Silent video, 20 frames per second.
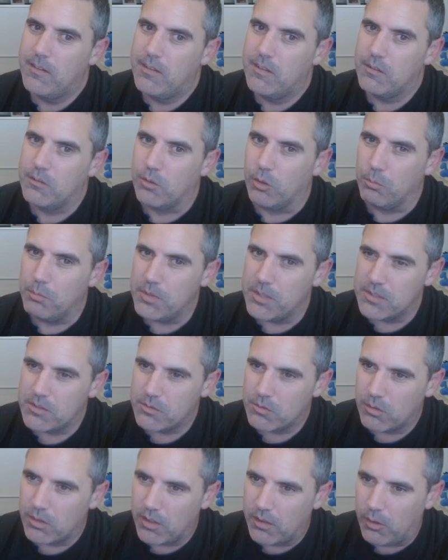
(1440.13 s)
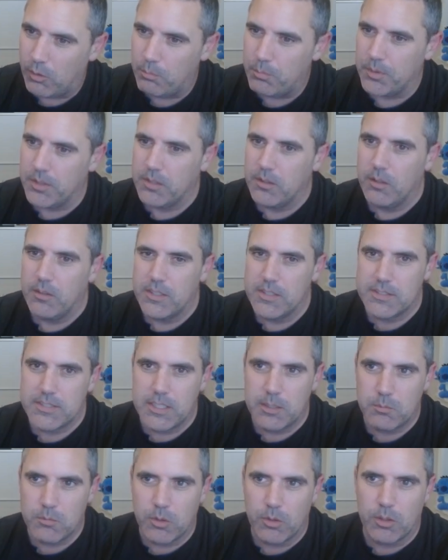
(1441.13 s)
So I hope this is sort of helping you. Let's
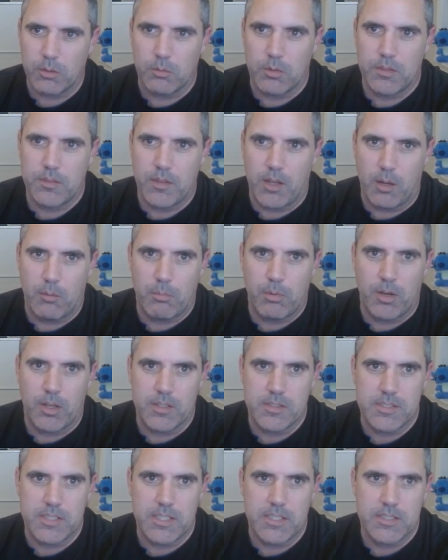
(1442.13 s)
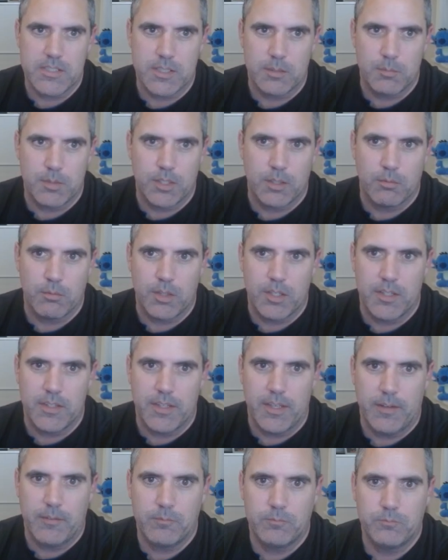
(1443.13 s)
keep going with thought process. I'm going to get rid of that.